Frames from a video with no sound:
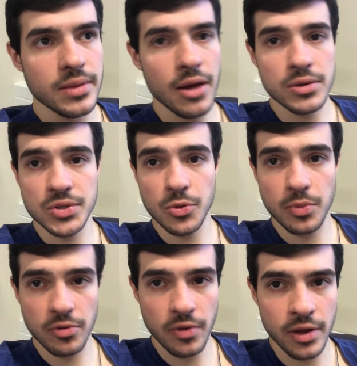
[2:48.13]
That was
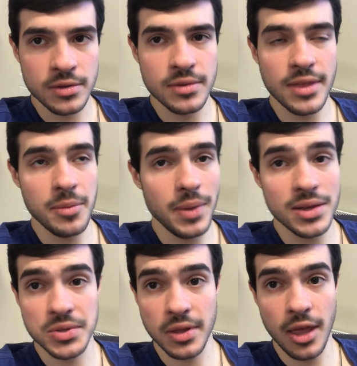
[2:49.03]
super fun. That makes
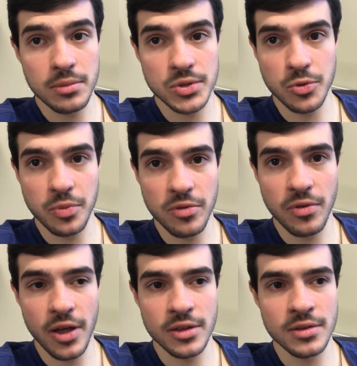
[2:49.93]
the game super
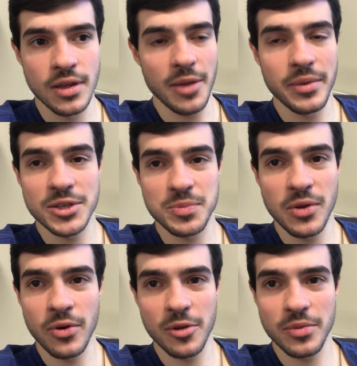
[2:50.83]
fun. That makes me
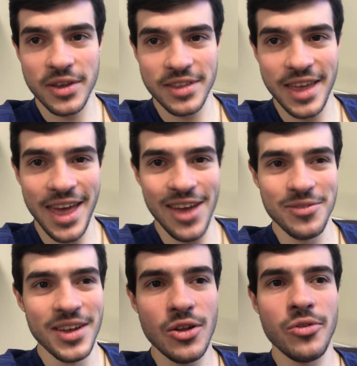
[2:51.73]
want to play the game.
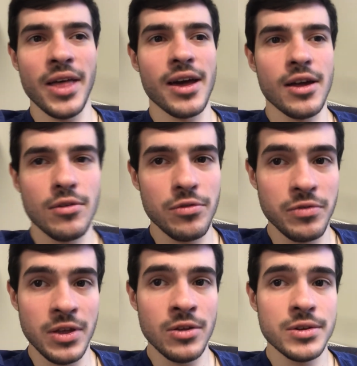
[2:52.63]
That kind of
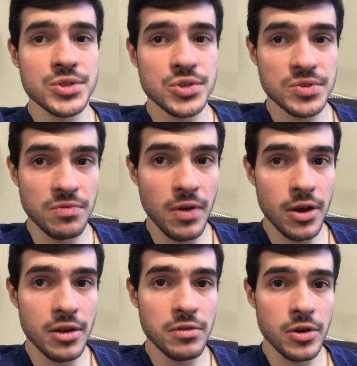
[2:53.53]
feel is just
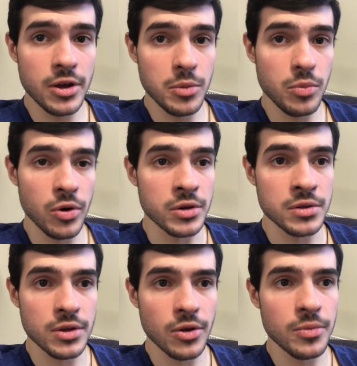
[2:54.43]
very, very important.
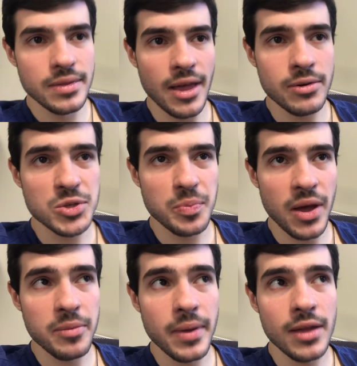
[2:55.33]
That was
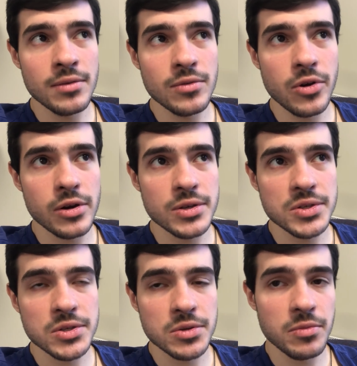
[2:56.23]
my main
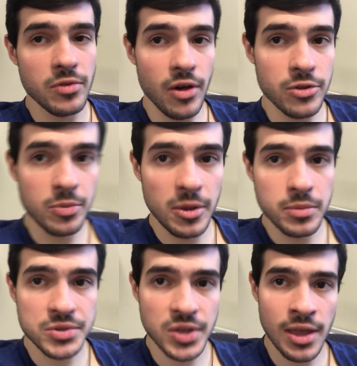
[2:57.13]
criticism of other
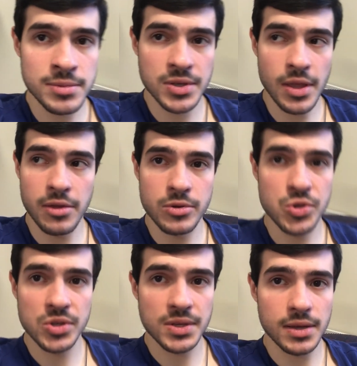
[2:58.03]
people's games, is that there was
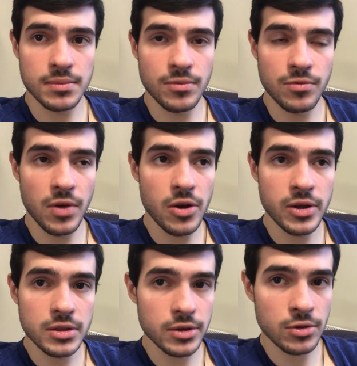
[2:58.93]
just like very
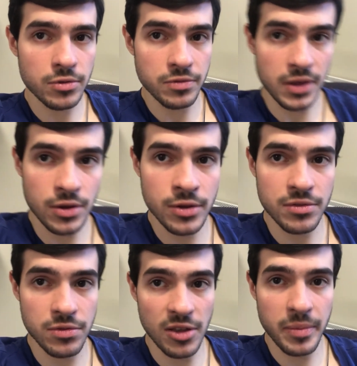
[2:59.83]
little feel
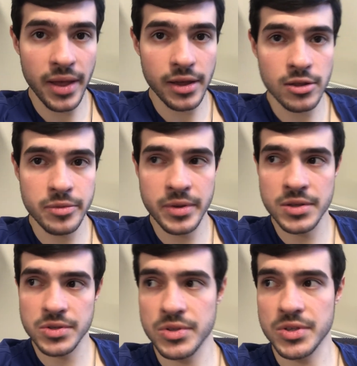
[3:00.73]
and feedback
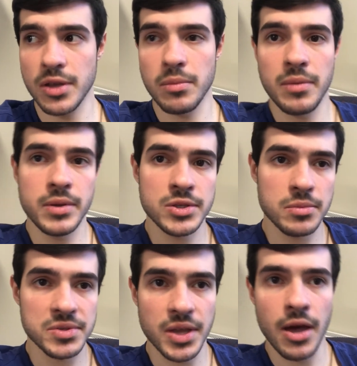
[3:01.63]
elements. like maybe some
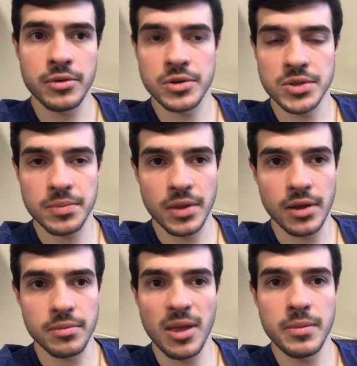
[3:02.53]
sound or something
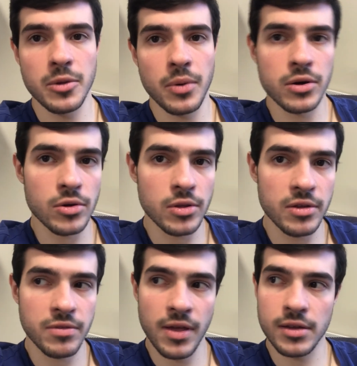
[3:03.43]
and maybe a particle
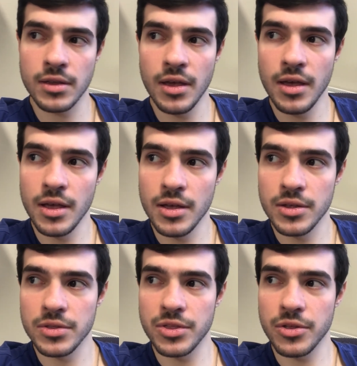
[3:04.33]
effect.
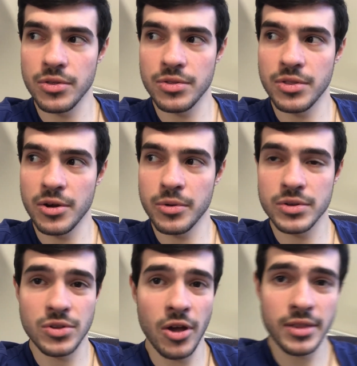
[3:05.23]
There were
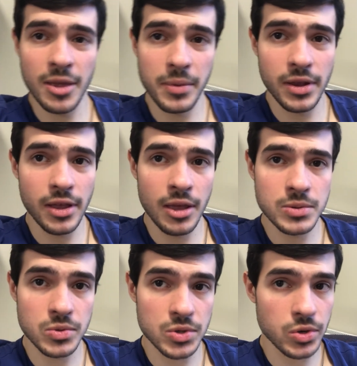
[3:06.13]
not that many
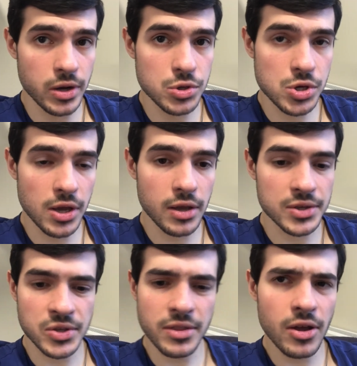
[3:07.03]
games with screen shake.
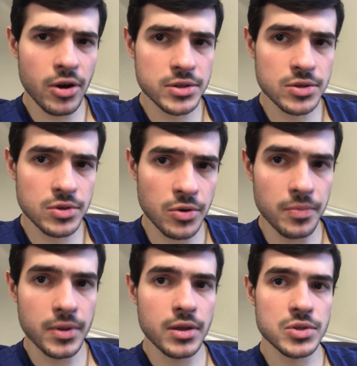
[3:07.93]
It's not that hard to do.
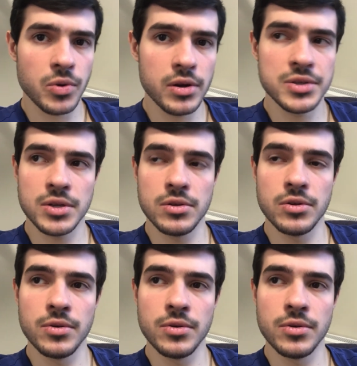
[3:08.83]
It's quite easy to do.